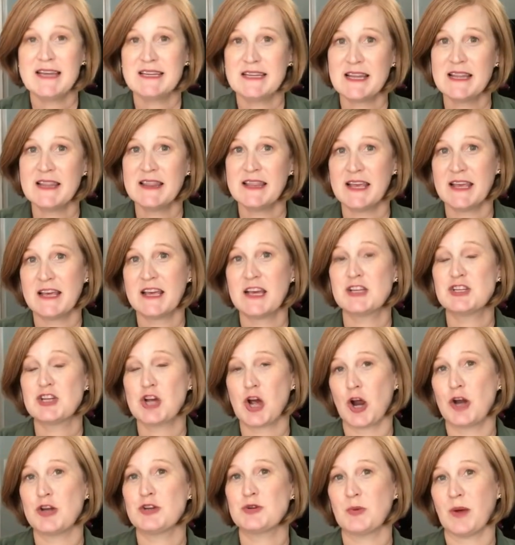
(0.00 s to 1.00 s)
I didn't think a
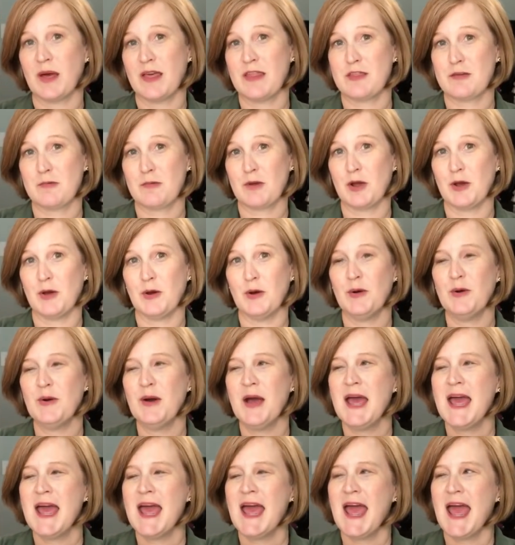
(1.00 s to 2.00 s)
charge went through
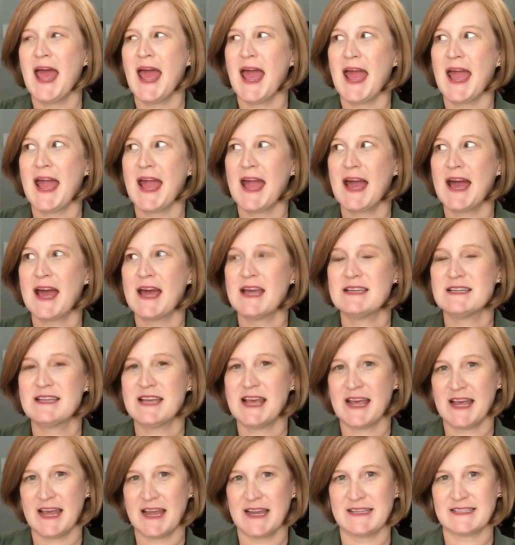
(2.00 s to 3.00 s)
and
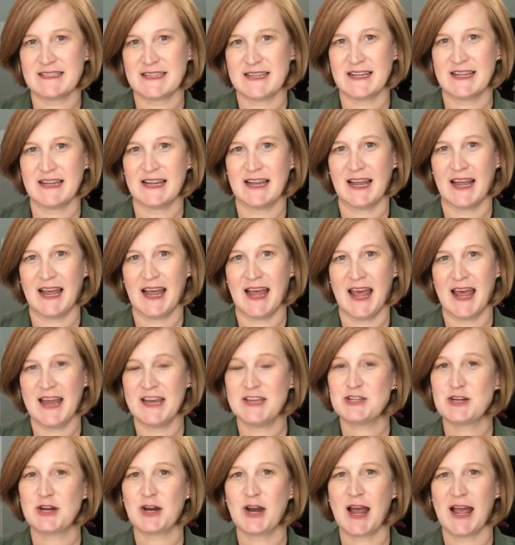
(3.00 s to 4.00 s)
hit
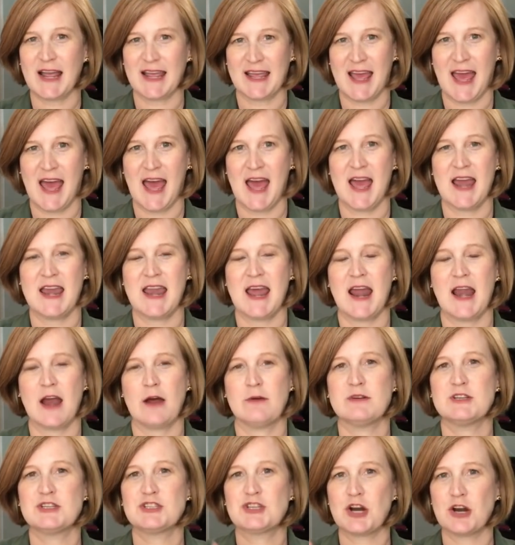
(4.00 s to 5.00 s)
enter again and
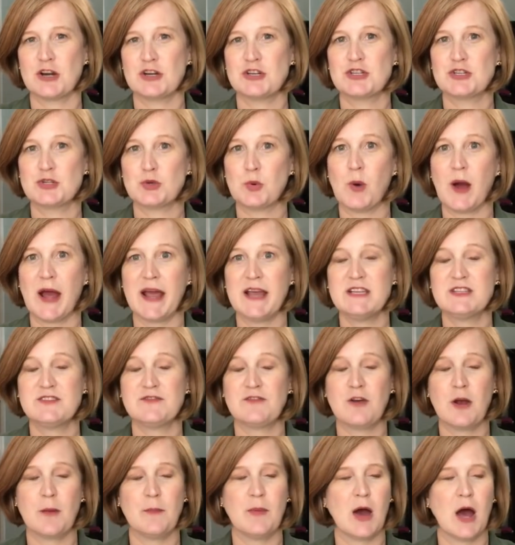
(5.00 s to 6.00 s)
I was charged twice
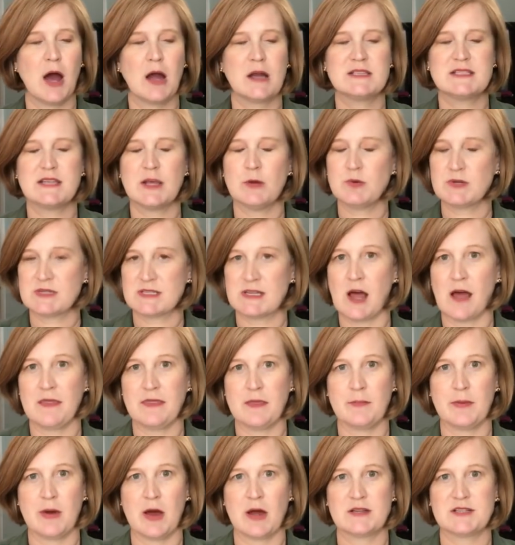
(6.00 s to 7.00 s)
for a box. It was not
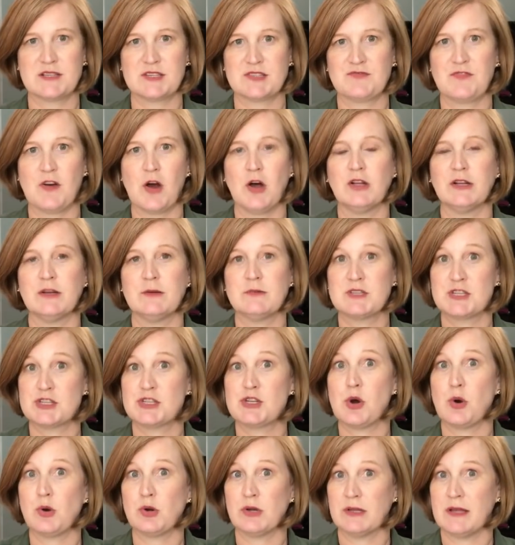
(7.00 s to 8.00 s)
the box's fault. It was
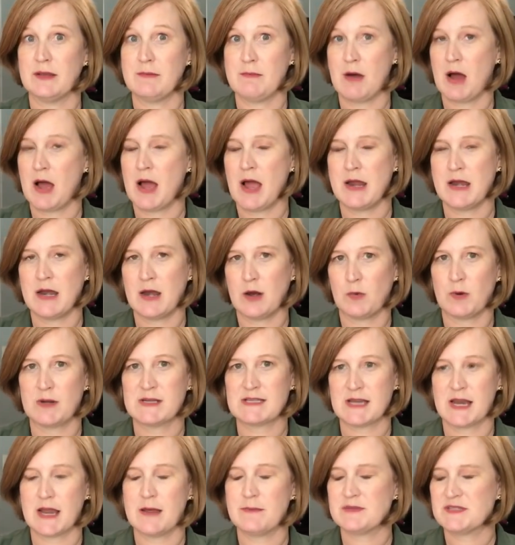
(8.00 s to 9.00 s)
totally mine and it
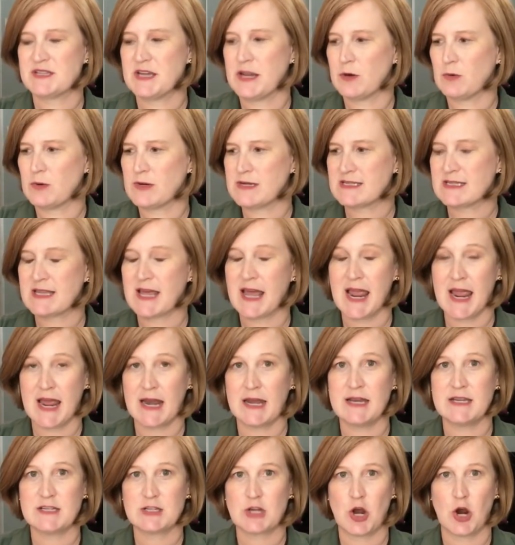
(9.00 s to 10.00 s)
wasn't Ipsy. It was the
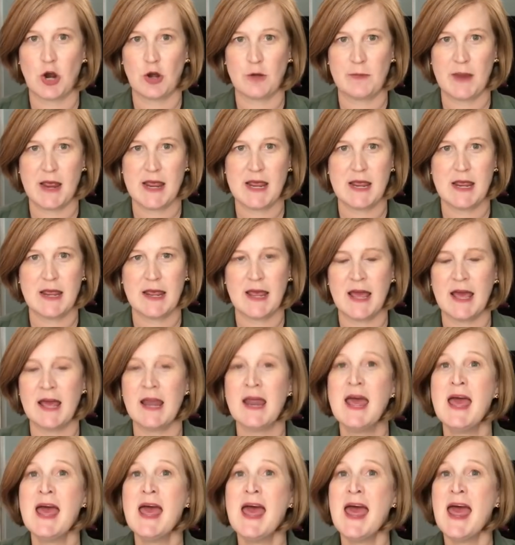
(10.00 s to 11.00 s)
Annie's card making
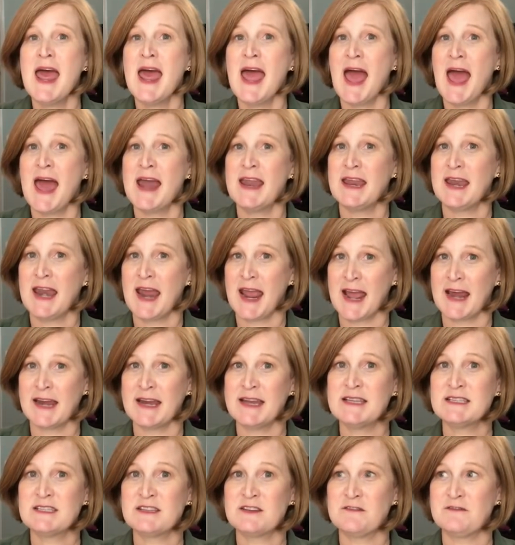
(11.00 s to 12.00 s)
kit. And in
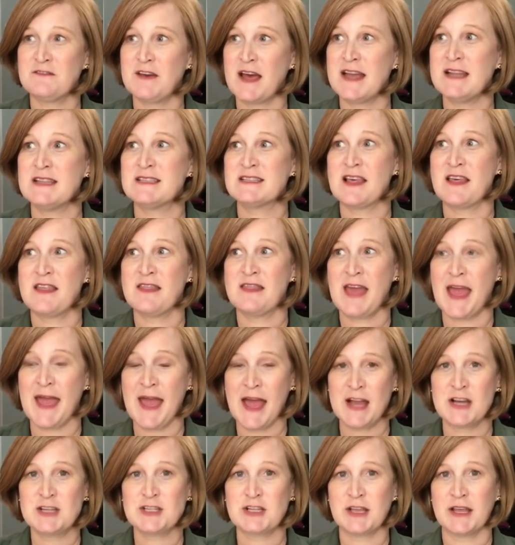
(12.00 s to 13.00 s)
Annie's defense, they
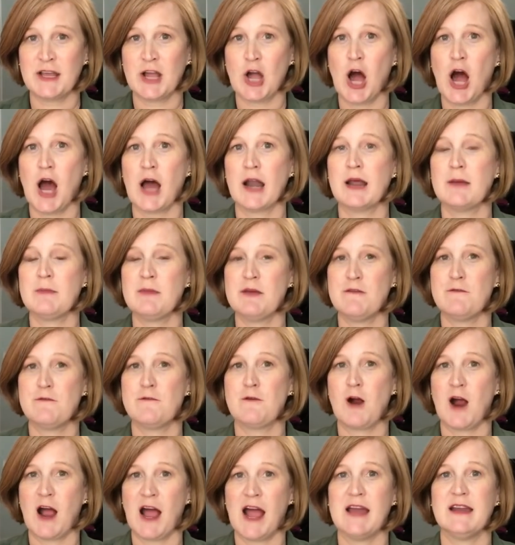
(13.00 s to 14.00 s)
actually caught it
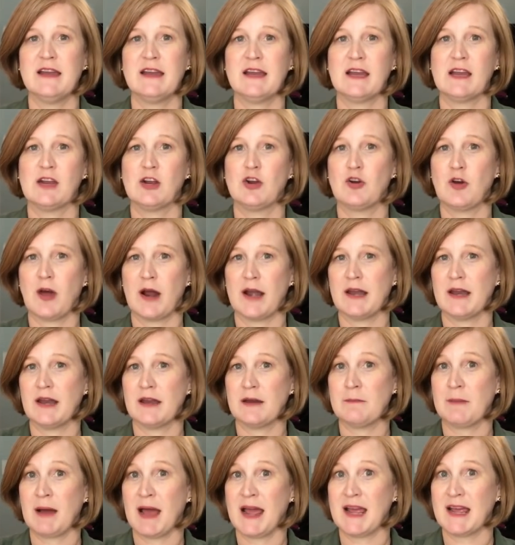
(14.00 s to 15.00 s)
before I did and
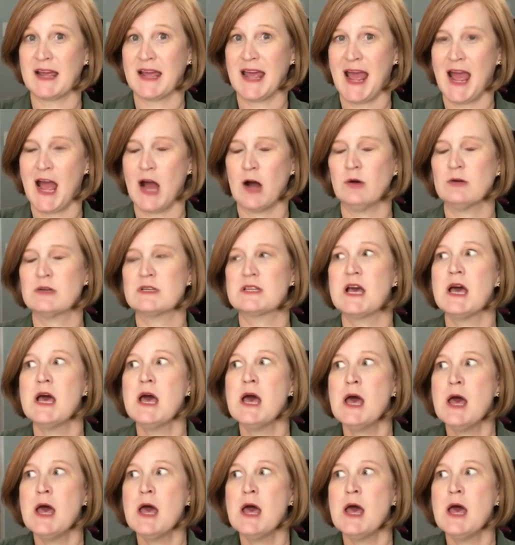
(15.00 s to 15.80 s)
credited my account.